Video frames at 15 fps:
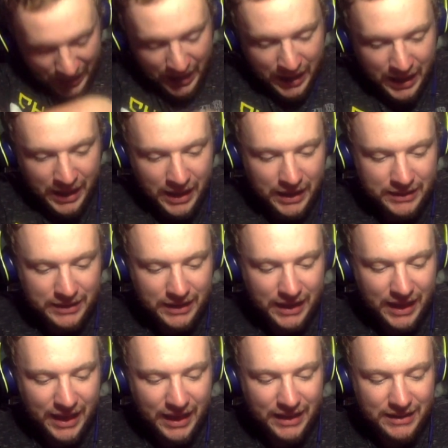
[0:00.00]
And
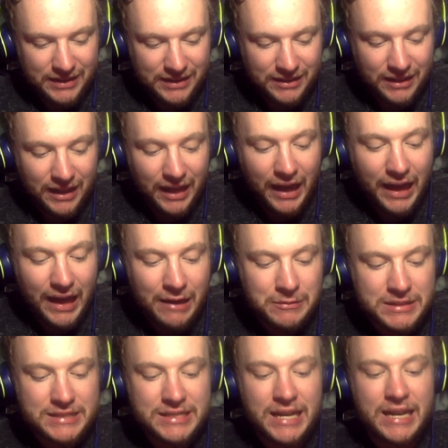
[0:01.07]
and I
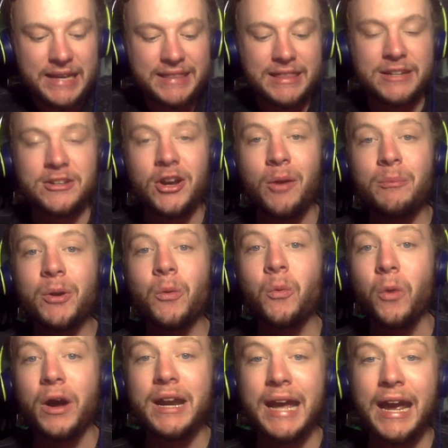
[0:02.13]
would say the number
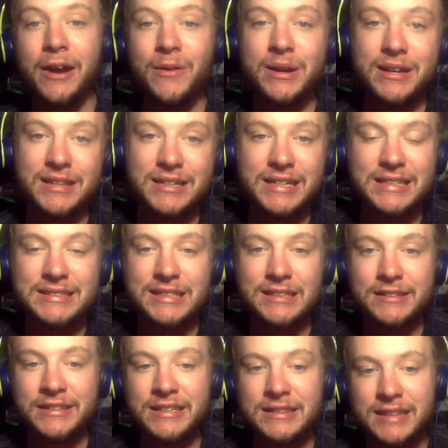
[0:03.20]
one area that needs to
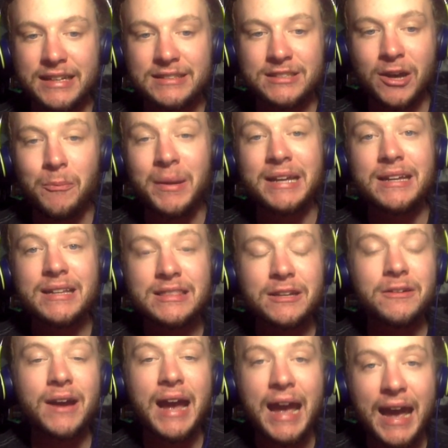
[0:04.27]
clean things up and get
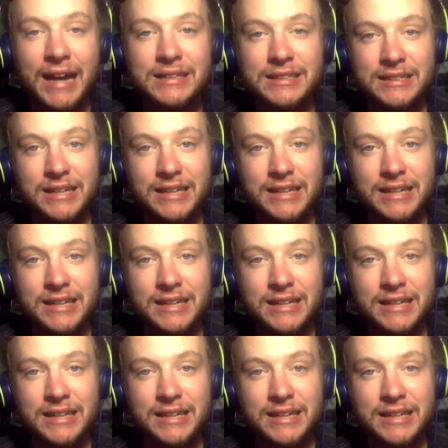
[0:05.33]
their act